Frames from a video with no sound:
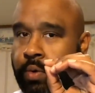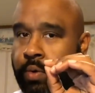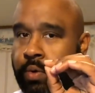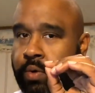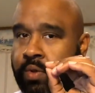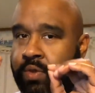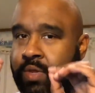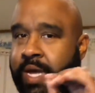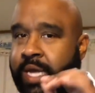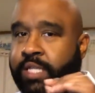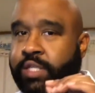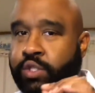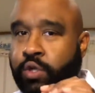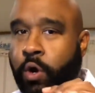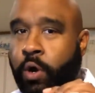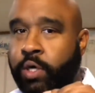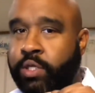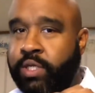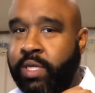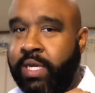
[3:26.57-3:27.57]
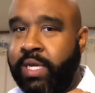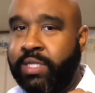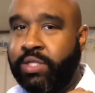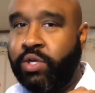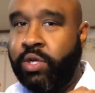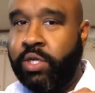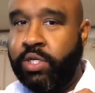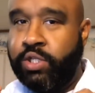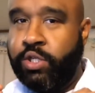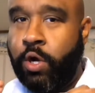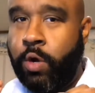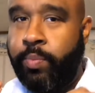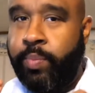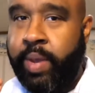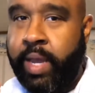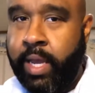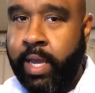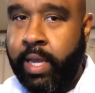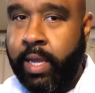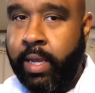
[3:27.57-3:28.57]
that sergeant is going to start
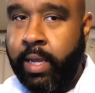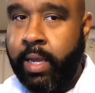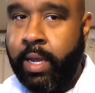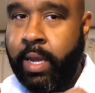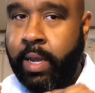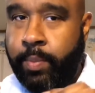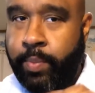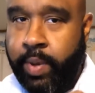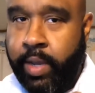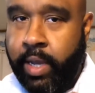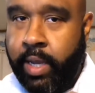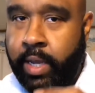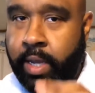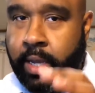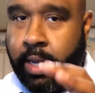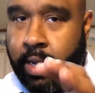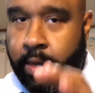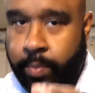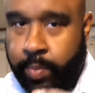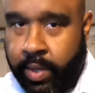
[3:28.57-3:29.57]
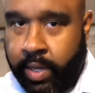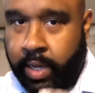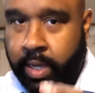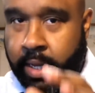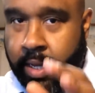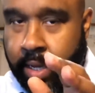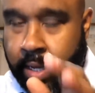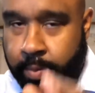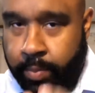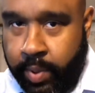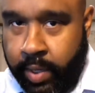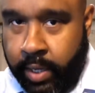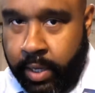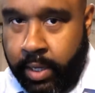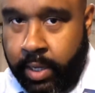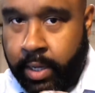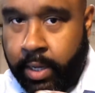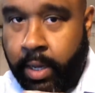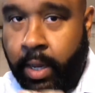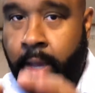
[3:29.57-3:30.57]
picking and picking and picking and
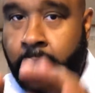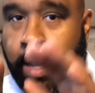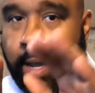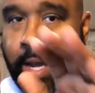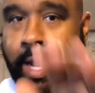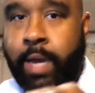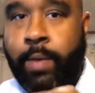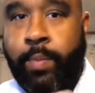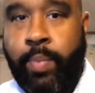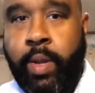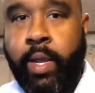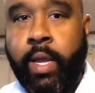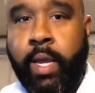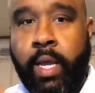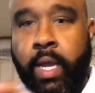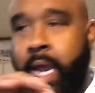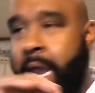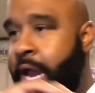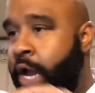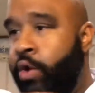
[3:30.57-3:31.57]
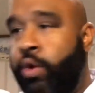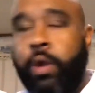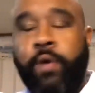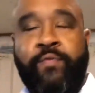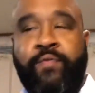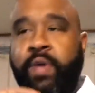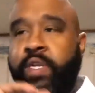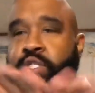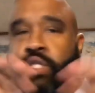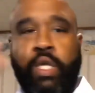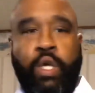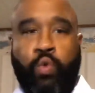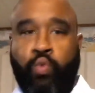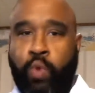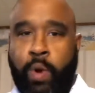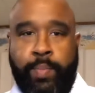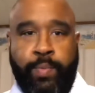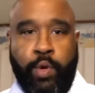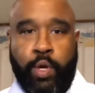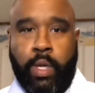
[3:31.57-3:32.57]
picking and picking and eventually rip
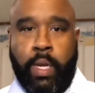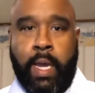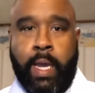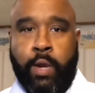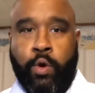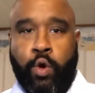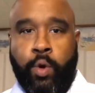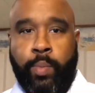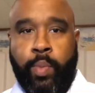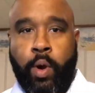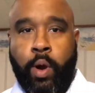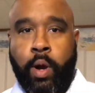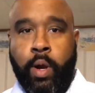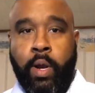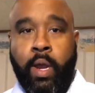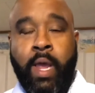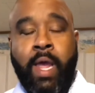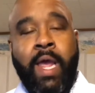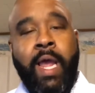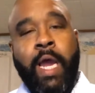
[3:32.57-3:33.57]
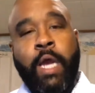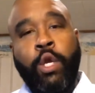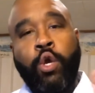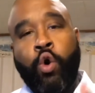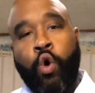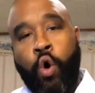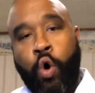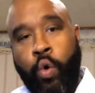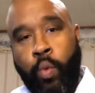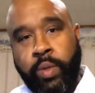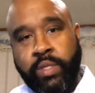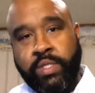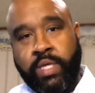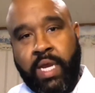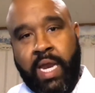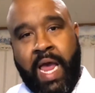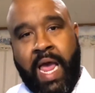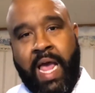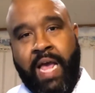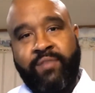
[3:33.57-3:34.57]
your locker apart. And you're always going to
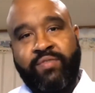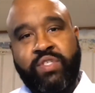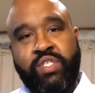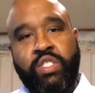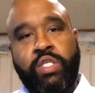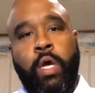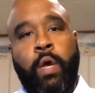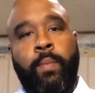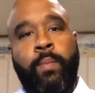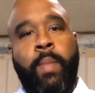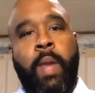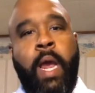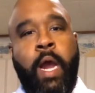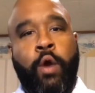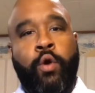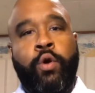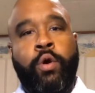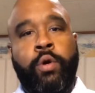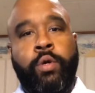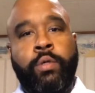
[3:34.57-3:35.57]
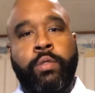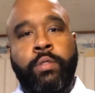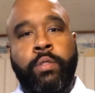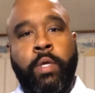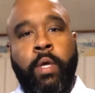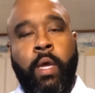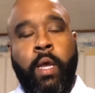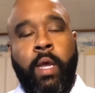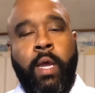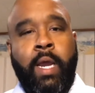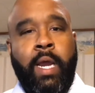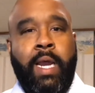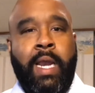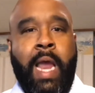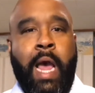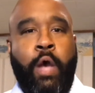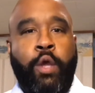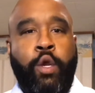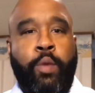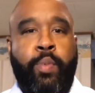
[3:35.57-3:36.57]
have some errors in how
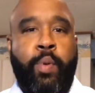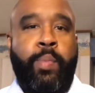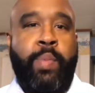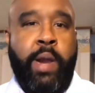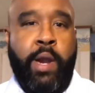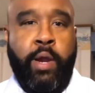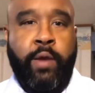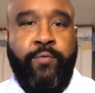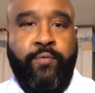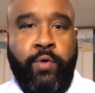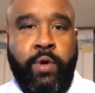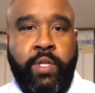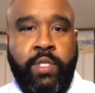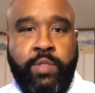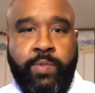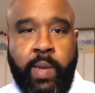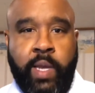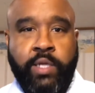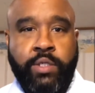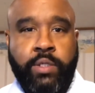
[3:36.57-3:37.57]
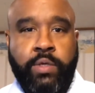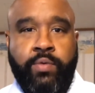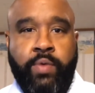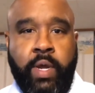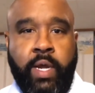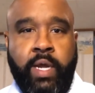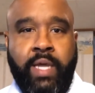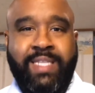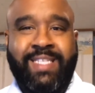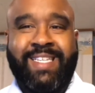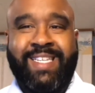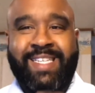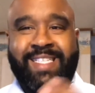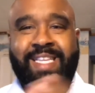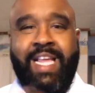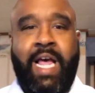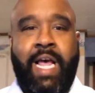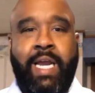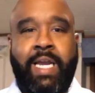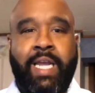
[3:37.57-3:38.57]
you're preparing for an inspection, right? It's
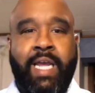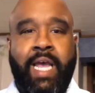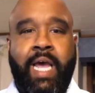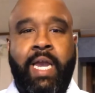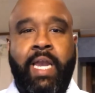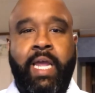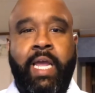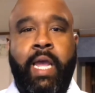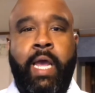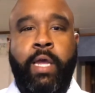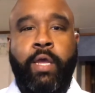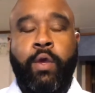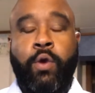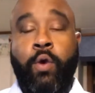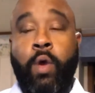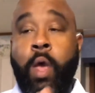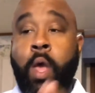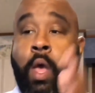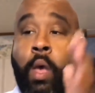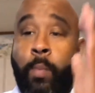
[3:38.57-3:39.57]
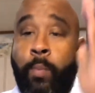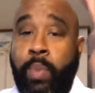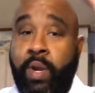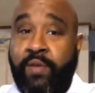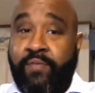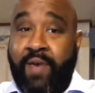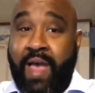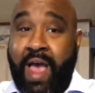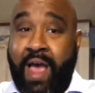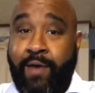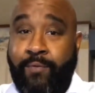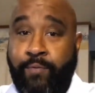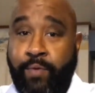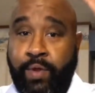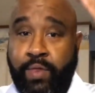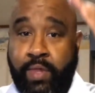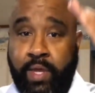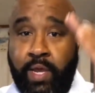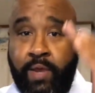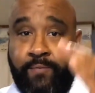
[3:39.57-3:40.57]
designed to kind of get you. But if
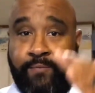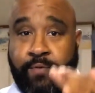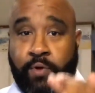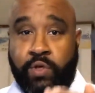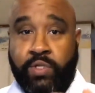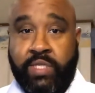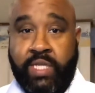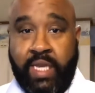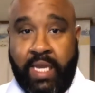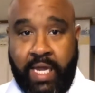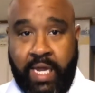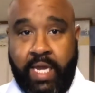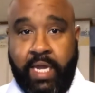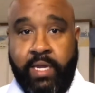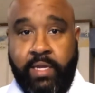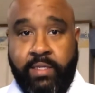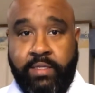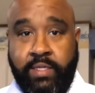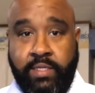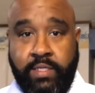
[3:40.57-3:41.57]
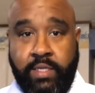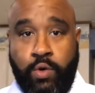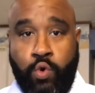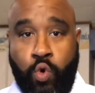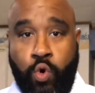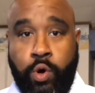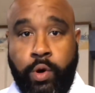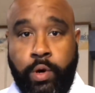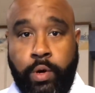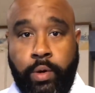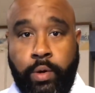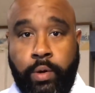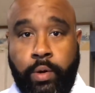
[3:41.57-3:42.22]
everything at first glance is in order,